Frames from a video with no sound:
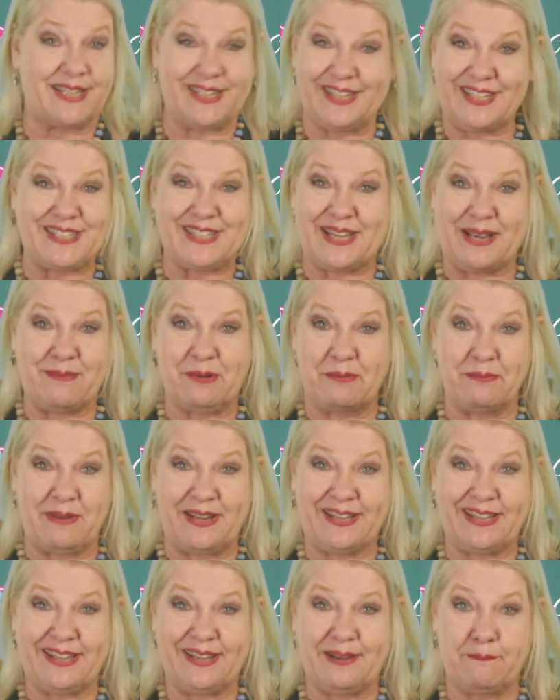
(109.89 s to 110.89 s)
anytime you're
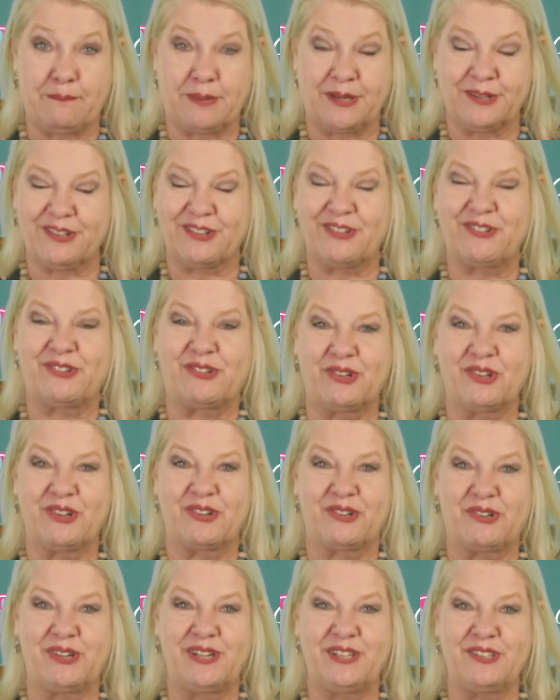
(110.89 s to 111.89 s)
making butter
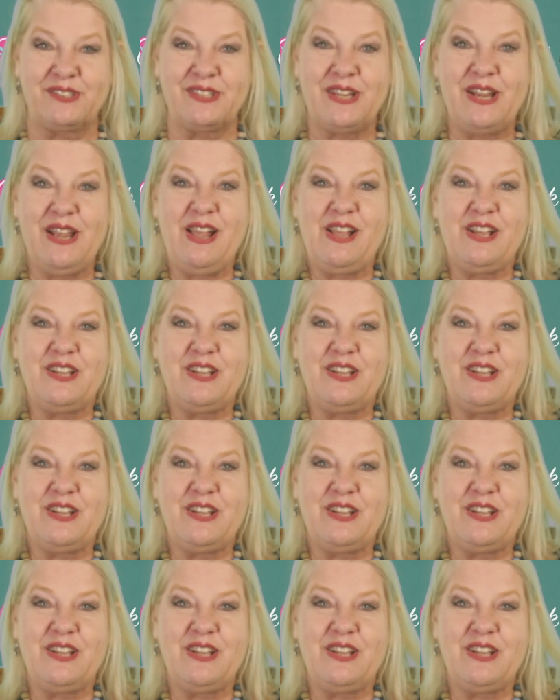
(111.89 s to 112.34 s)
or oil.